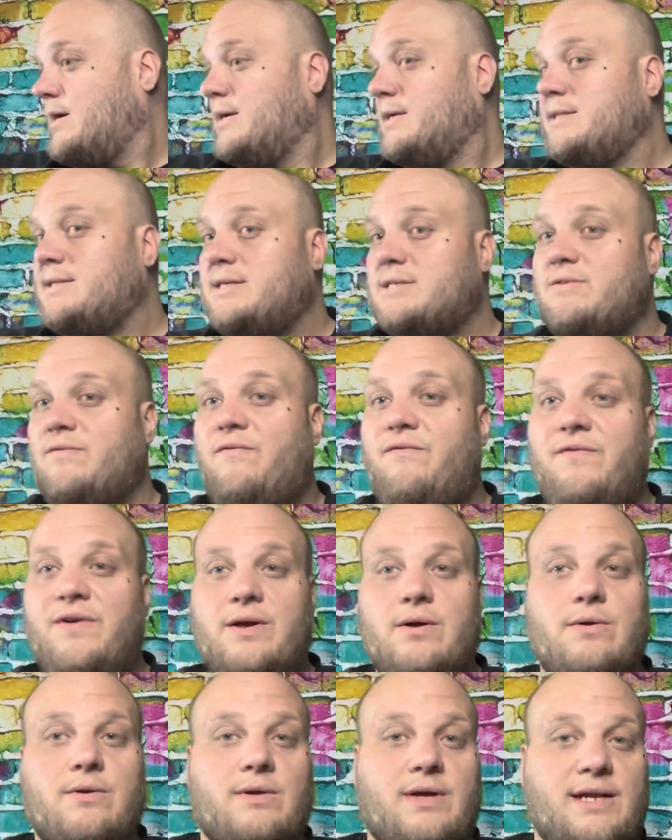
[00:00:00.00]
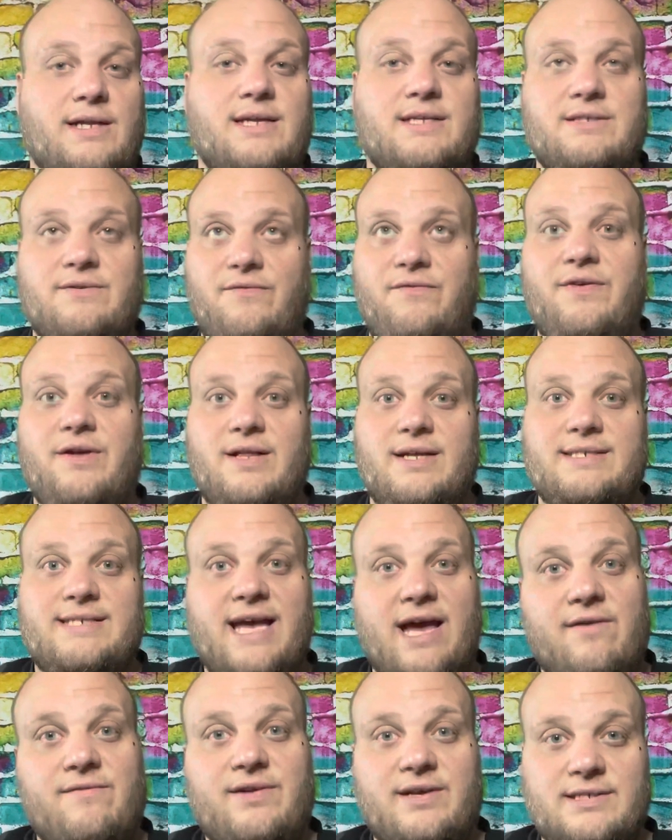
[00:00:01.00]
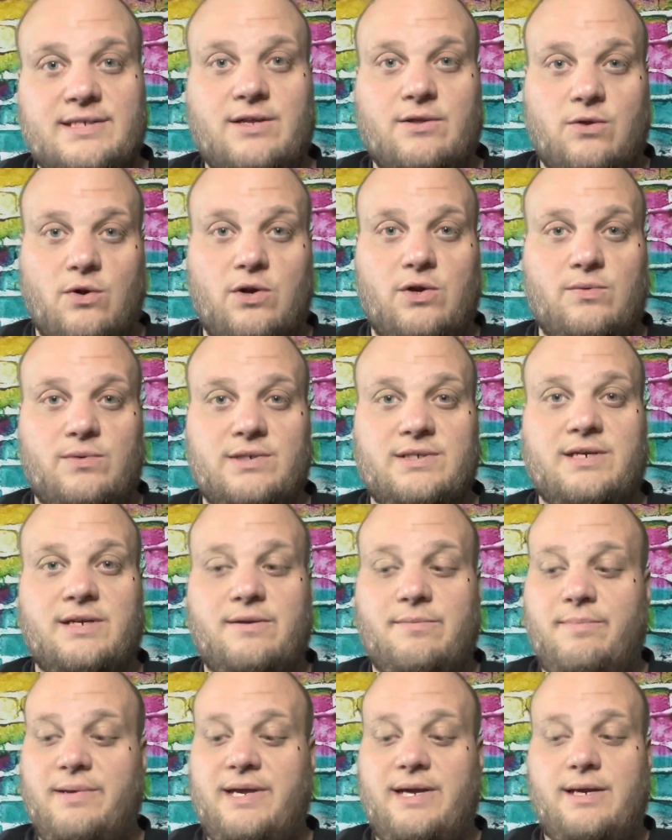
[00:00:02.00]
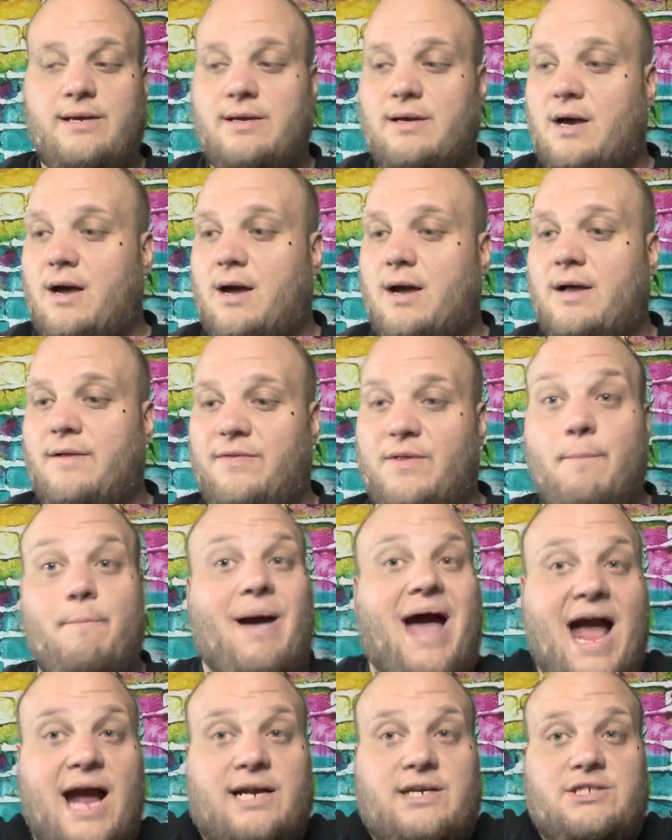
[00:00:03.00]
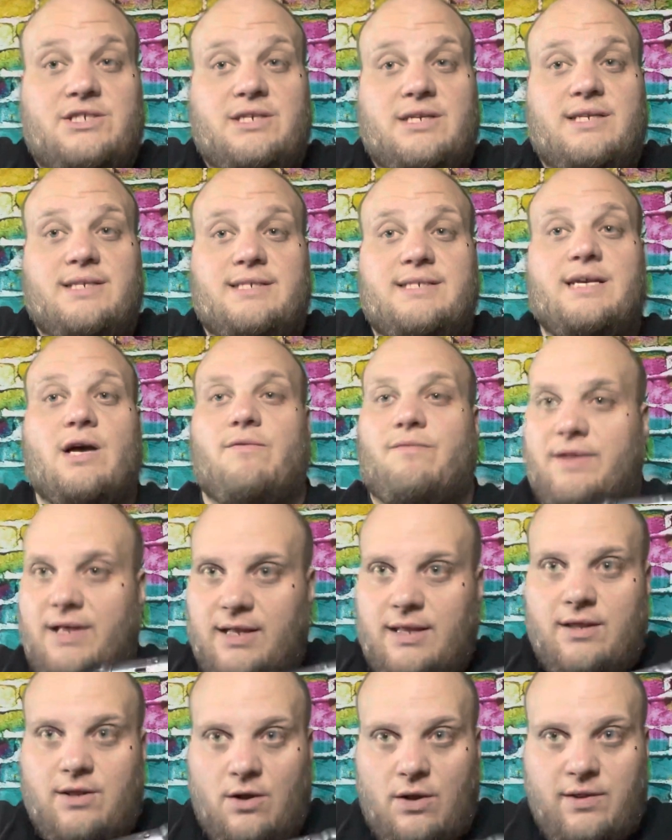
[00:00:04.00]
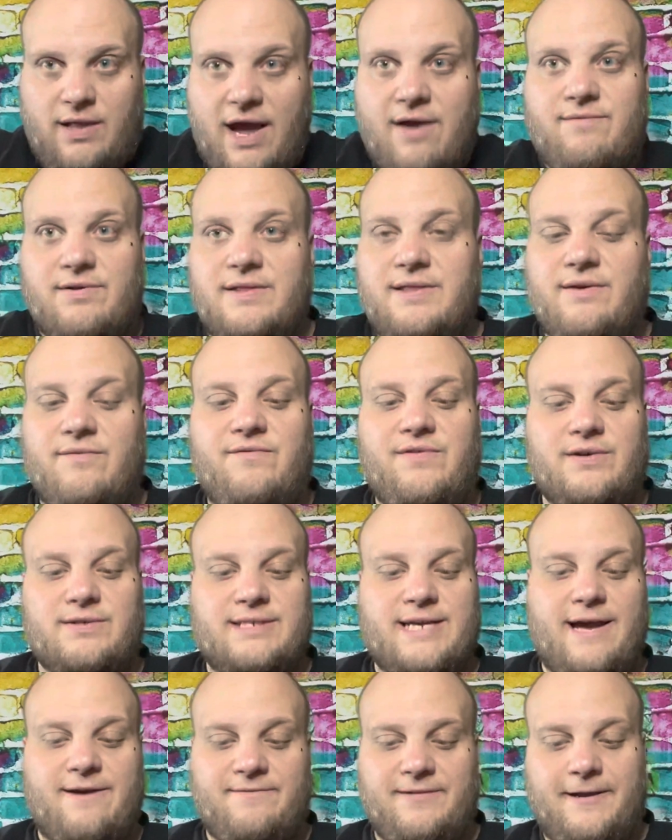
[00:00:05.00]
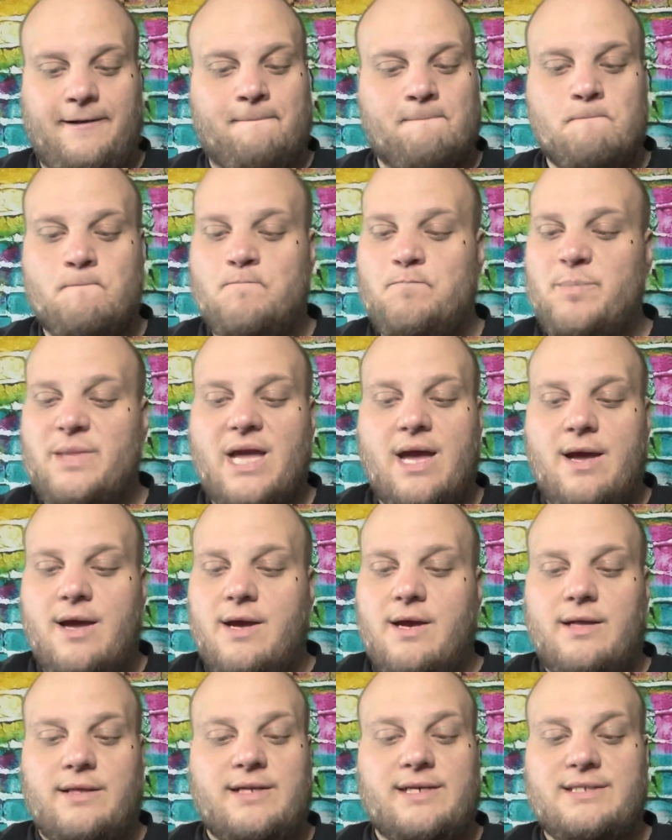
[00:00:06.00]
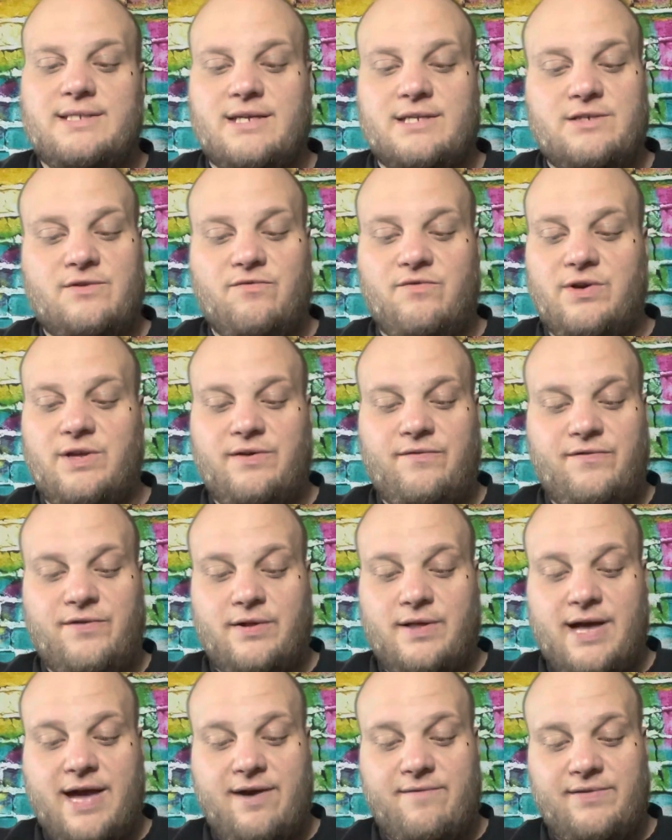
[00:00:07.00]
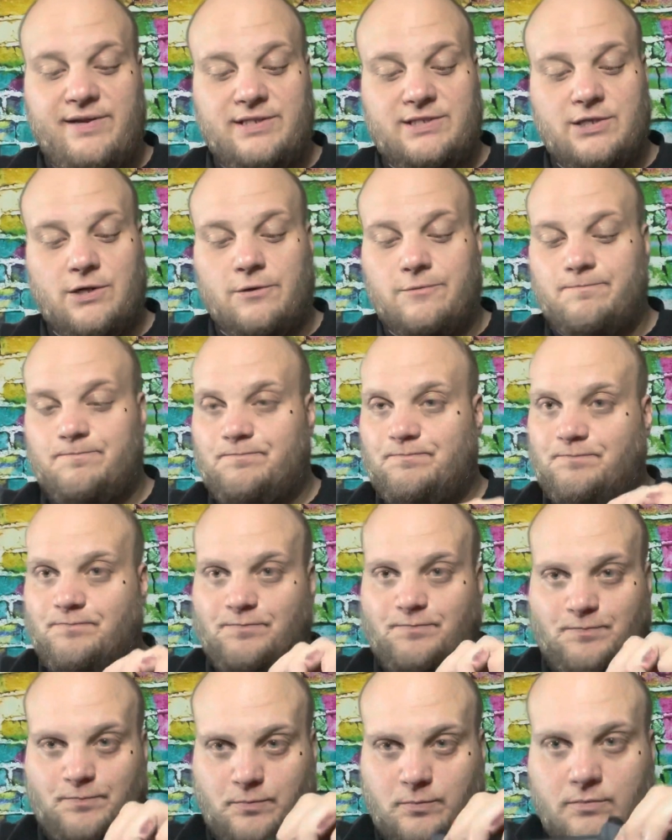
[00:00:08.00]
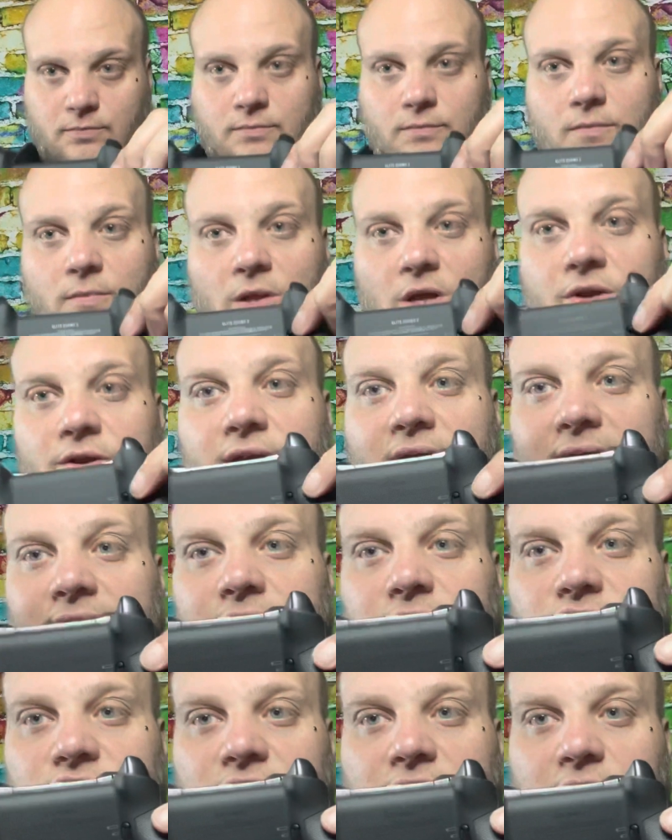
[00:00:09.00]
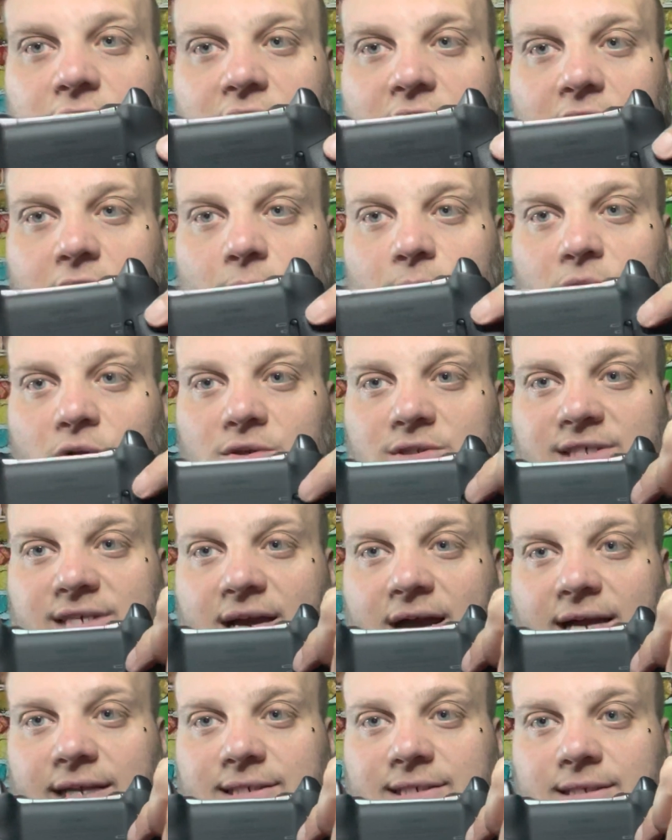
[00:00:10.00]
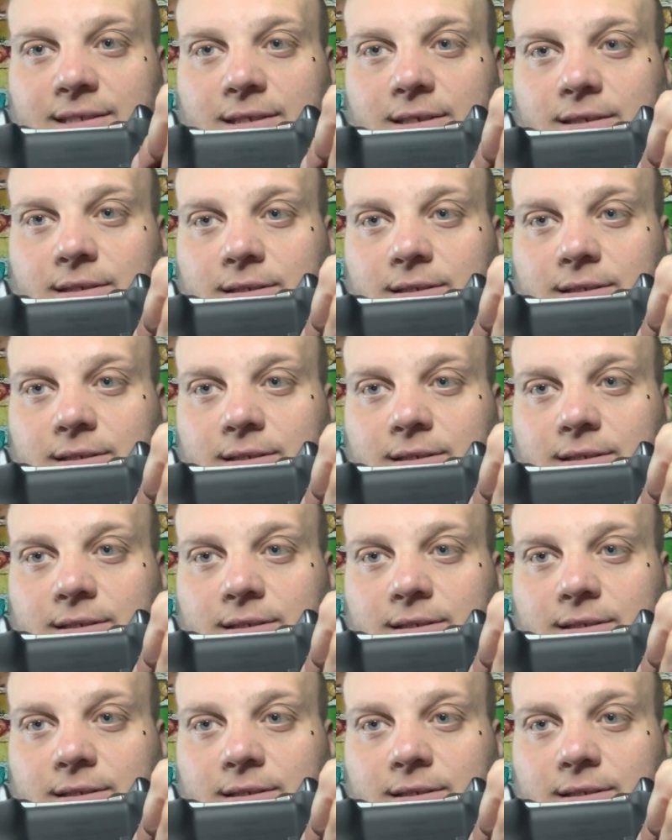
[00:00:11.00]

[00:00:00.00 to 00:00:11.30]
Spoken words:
It doesn't feel as heavy as I thought it was going to be. The packaging itself, everything feels heavy. This doesn't really feel heavy. So you got your trigger lock on both sides.